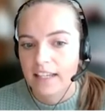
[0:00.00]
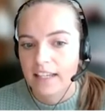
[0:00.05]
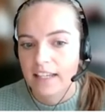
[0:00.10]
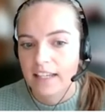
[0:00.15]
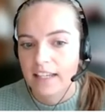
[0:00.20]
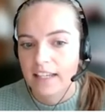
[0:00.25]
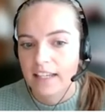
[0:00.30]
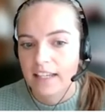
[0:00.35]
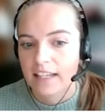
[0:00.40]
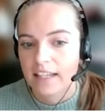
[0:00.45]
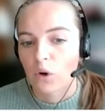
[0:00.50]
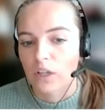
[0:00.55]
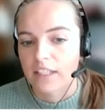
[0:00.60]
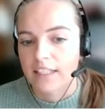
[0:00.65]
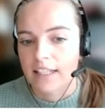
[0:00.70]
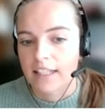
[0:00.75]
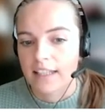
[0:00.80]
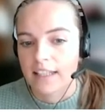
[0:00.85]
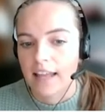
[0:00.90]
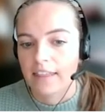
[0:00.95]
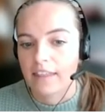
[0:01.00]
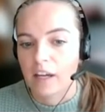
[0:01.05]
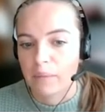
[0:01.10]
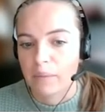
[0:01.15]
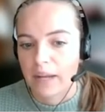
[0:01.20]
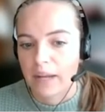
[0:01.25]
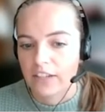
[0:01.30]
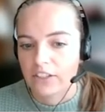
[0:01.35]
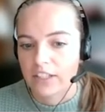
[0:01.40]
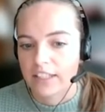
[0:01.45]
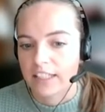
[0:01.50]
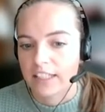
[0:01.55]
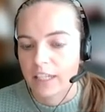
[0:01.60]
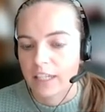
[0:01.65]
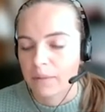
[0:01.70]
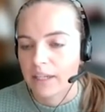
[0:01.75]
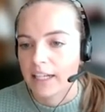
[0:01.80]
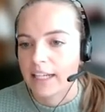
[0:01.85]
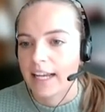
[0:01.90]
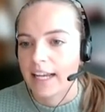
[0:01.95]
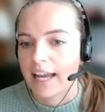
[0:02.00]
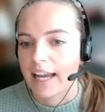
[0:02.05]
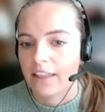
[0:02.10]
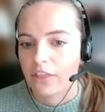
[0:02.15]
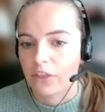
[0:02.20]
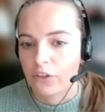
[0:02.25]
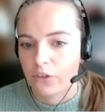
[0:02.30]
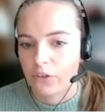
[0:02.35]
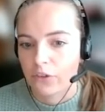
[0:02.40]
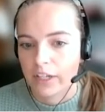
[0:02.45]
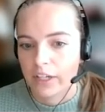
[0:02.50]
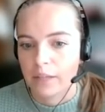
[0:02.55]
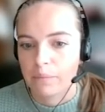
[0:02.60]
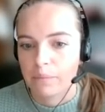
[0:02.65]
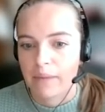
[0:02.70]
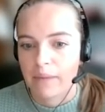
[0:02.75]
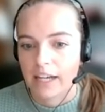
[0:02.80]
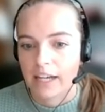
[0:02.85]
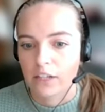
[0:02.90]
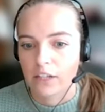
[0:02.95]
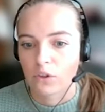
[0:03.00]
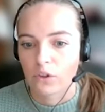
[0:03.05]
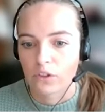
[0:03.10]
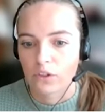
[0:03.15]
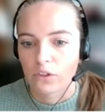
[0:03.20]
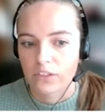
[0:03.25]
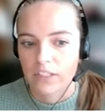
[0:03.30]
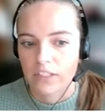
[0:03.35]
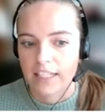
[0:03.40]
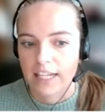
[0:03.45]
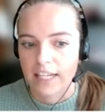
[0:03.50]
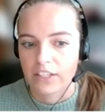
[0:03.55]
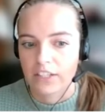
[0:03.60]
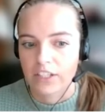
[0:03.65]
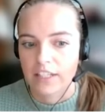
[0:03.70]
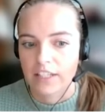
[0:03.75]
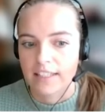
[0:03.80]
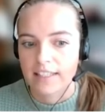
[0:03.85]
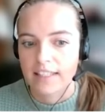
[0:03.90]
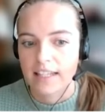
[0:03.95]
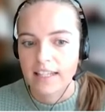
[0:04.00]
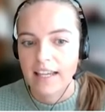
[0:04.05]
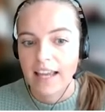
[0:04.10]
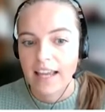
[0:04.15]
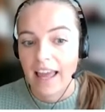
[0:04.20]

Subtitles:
reported that their patients typically had three medical consultations,